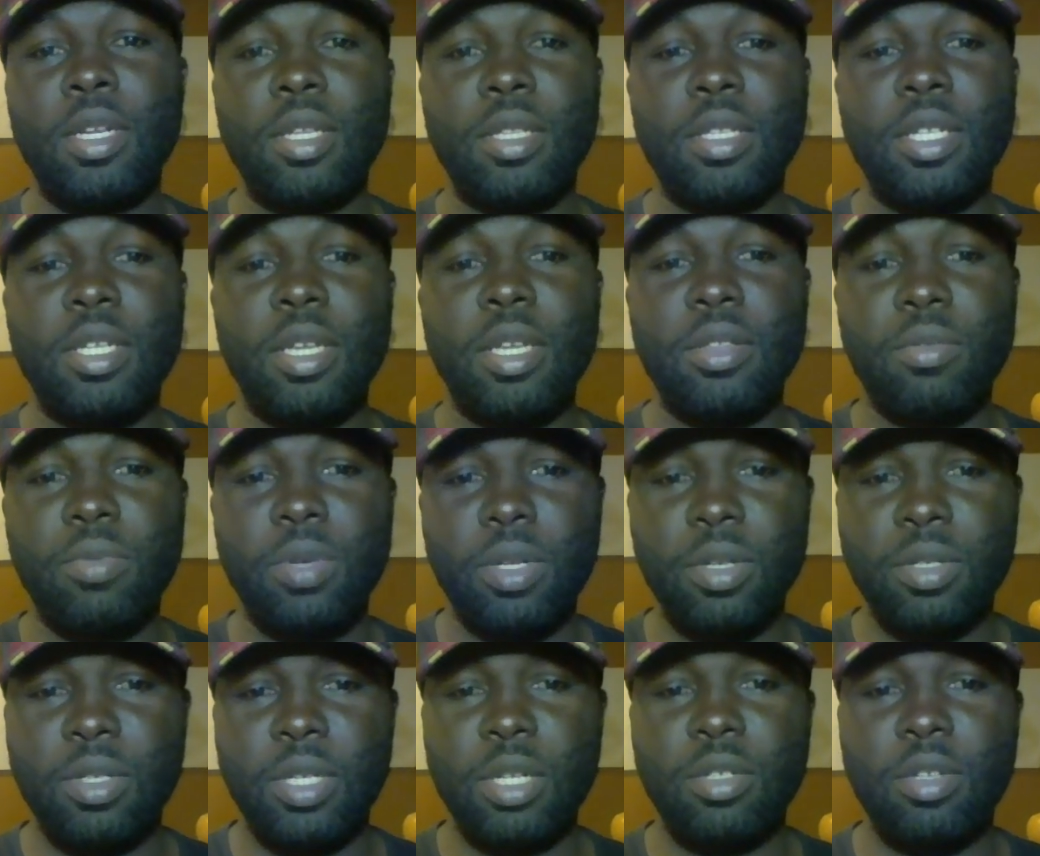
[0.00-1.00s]
in the other
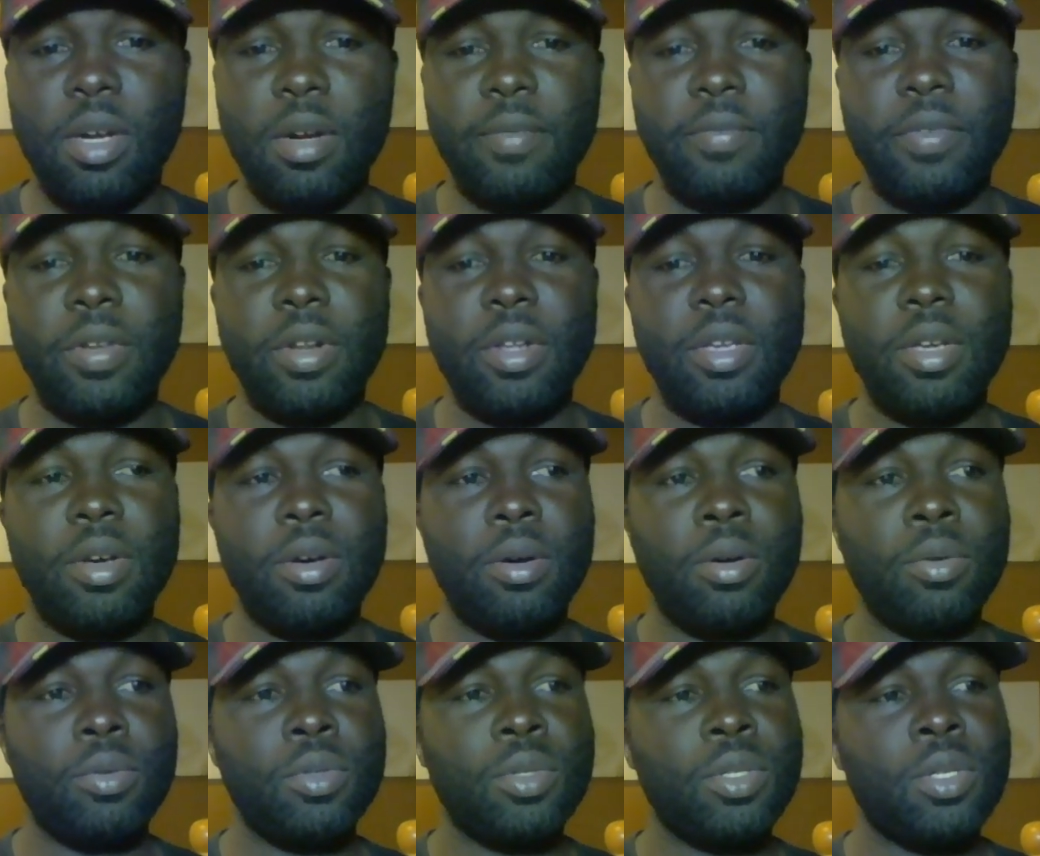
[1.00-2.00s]
real estate talk
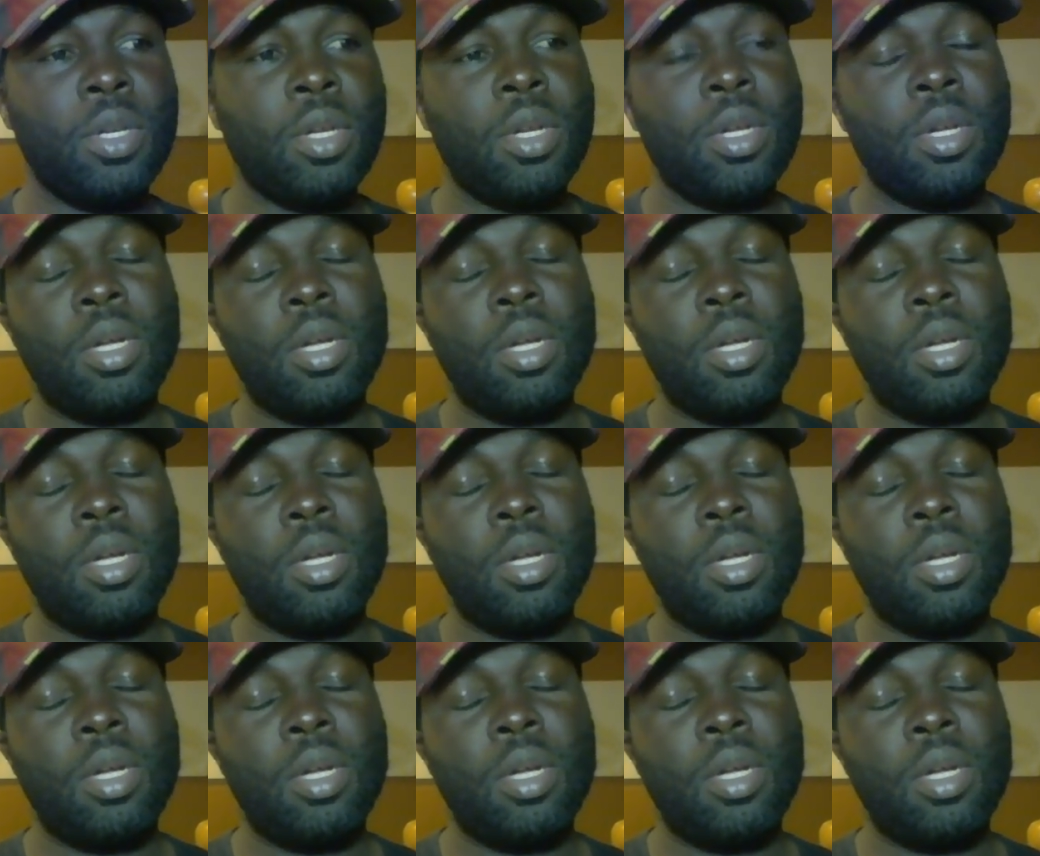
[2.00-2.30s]
videos,